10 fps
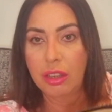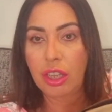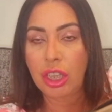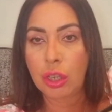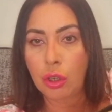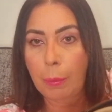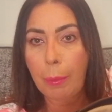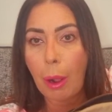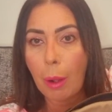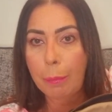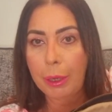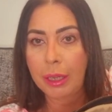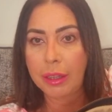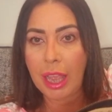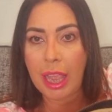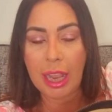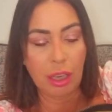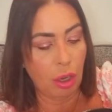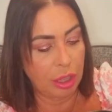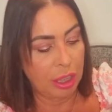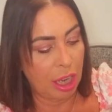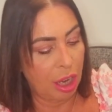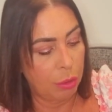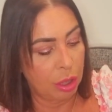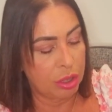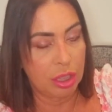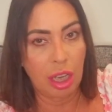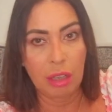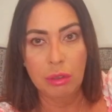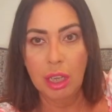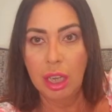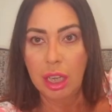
that you could pop in there, like, you know, I don't know,